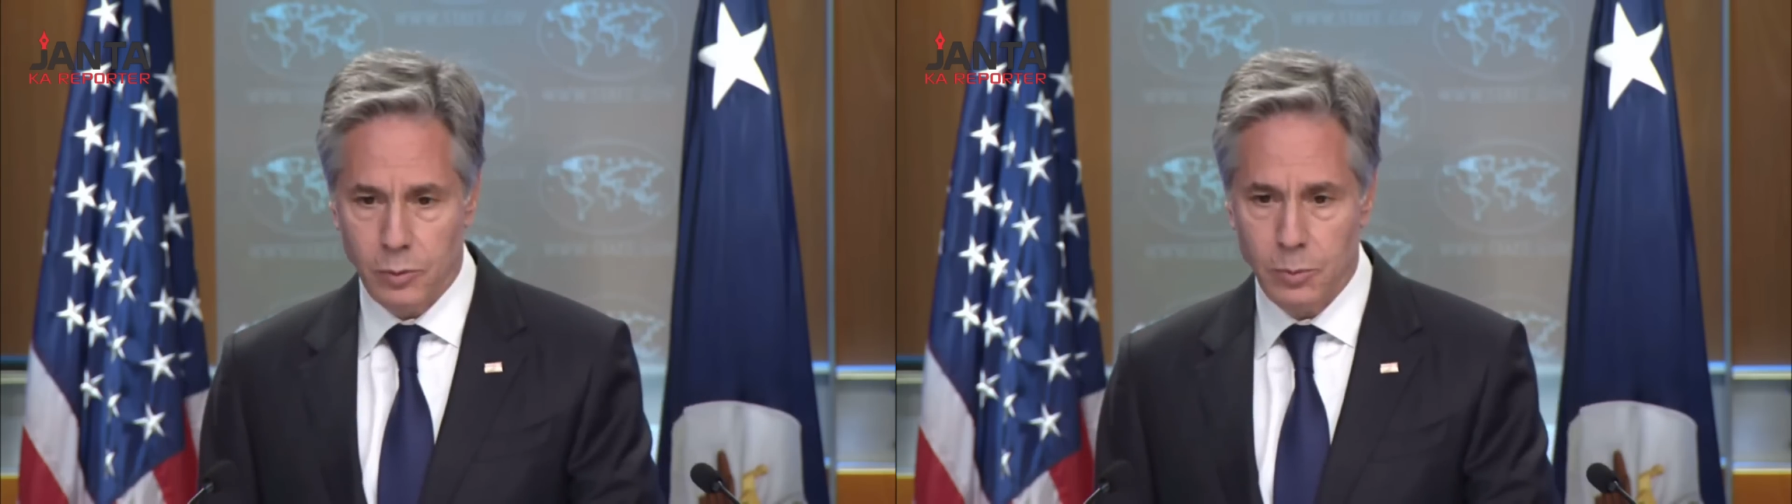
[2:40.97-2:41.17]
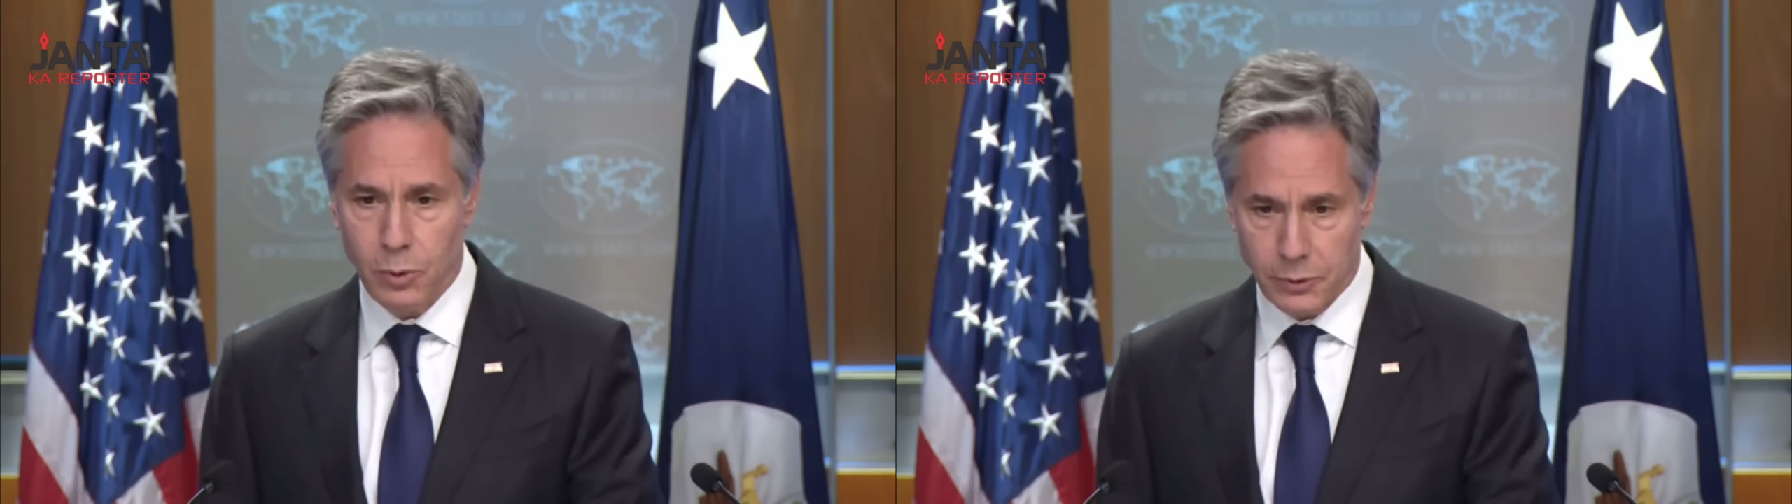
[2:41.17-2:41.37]

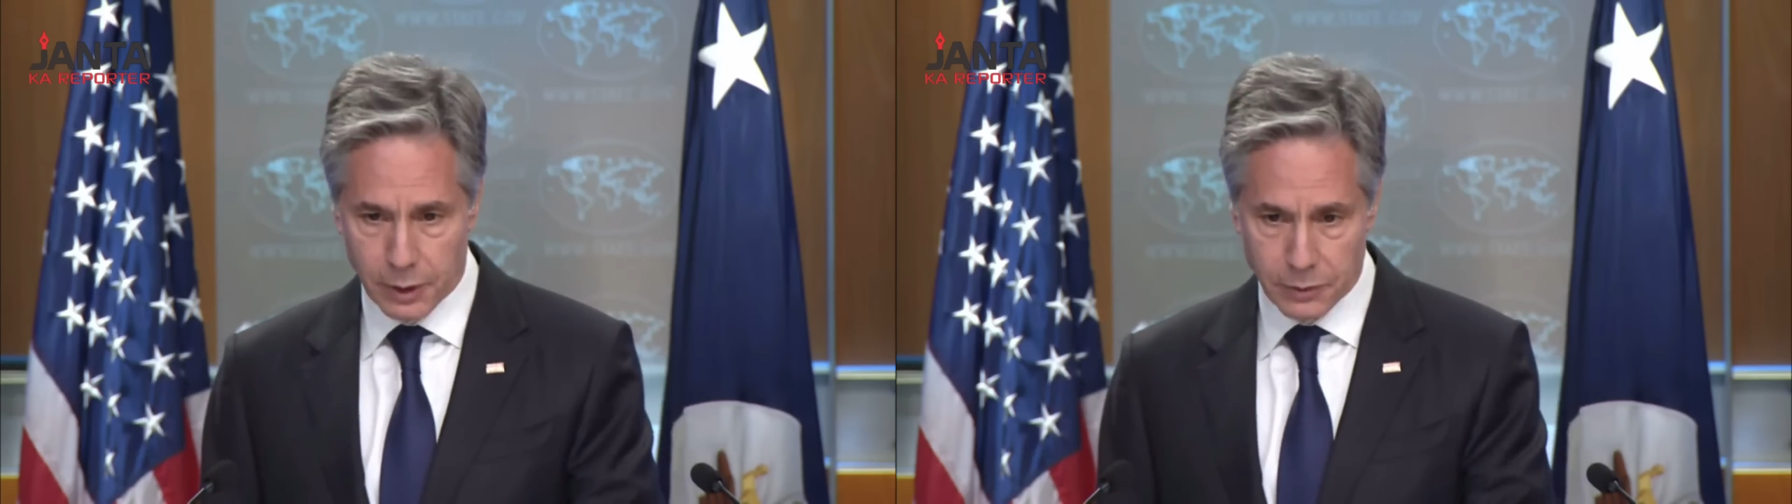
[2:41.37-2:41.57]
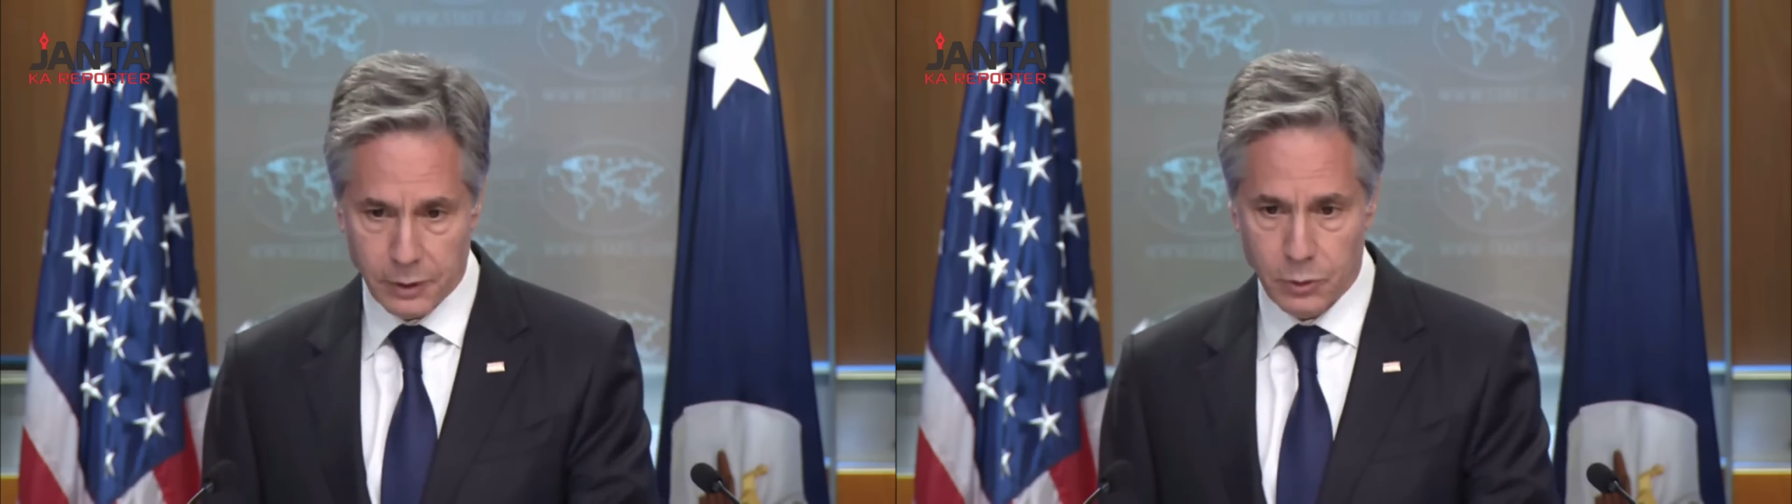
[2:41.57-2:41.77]
report that
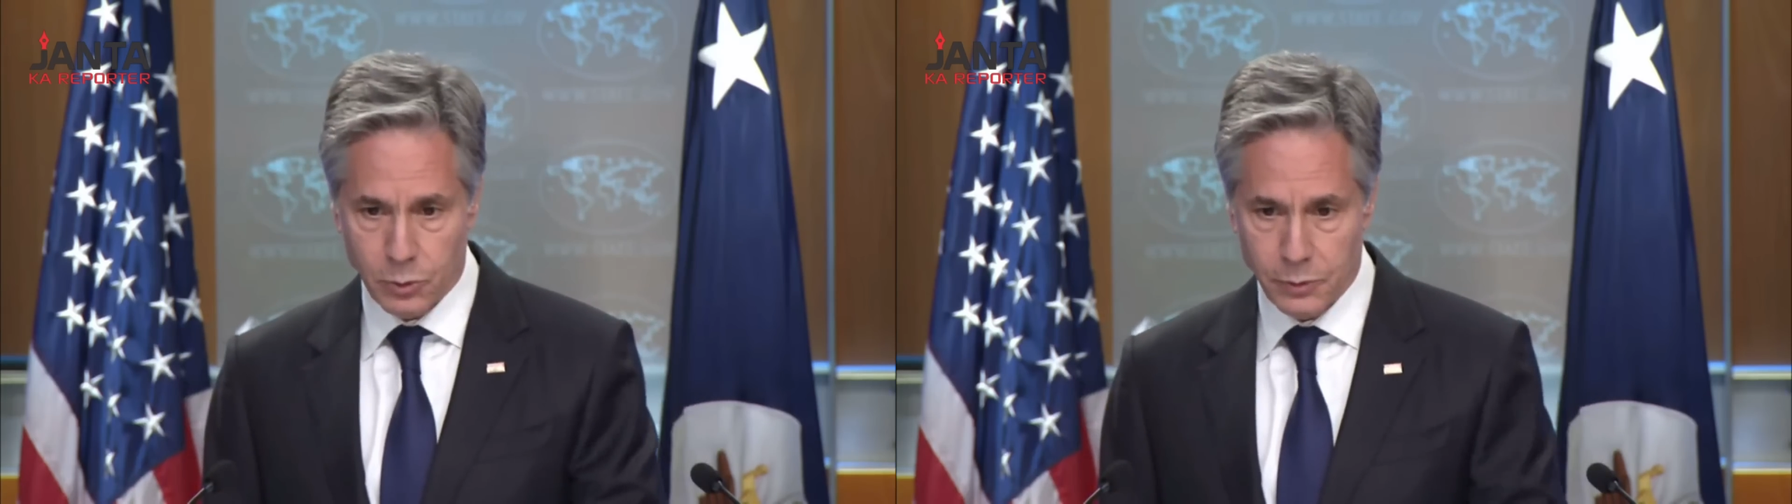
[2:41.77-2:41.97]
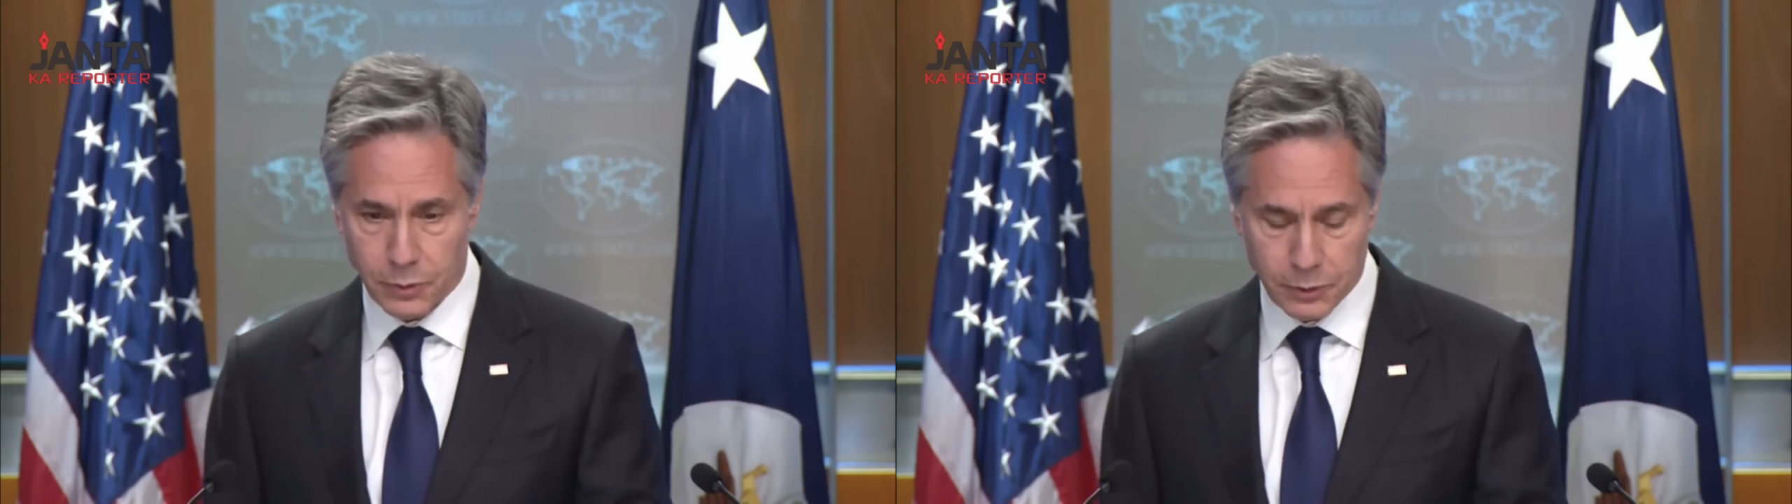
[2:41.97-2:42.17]
I think you were
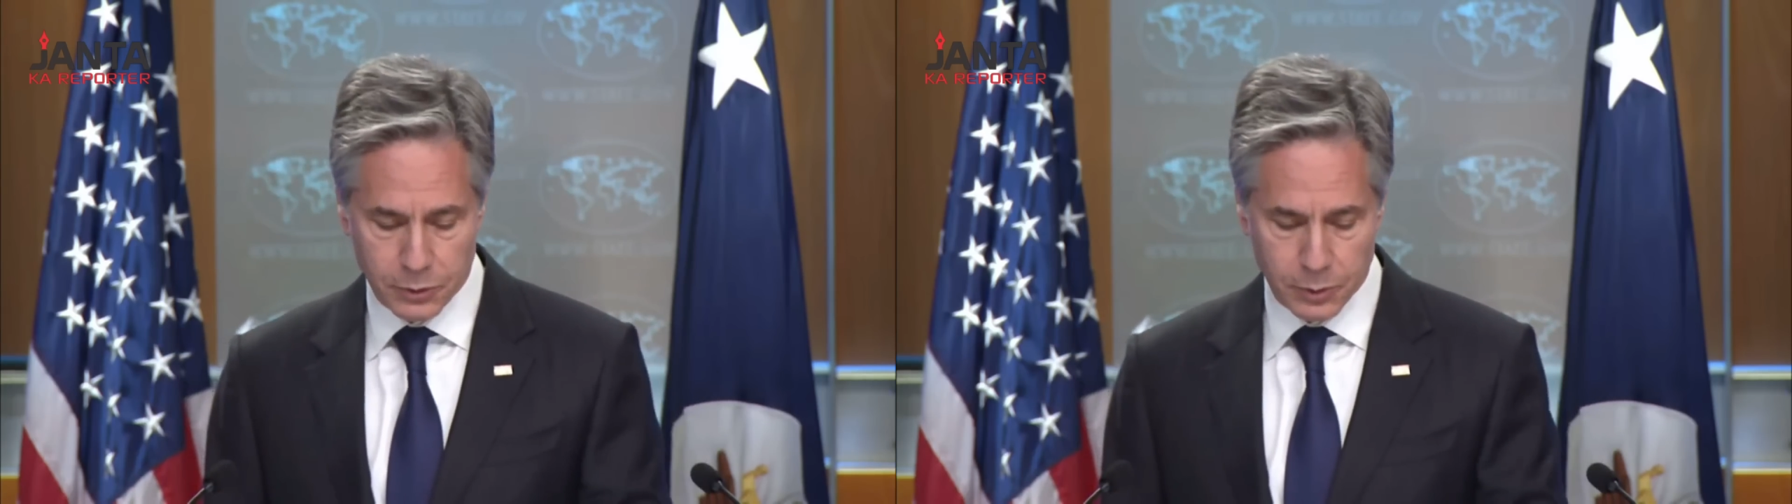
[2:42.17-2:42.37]
referring to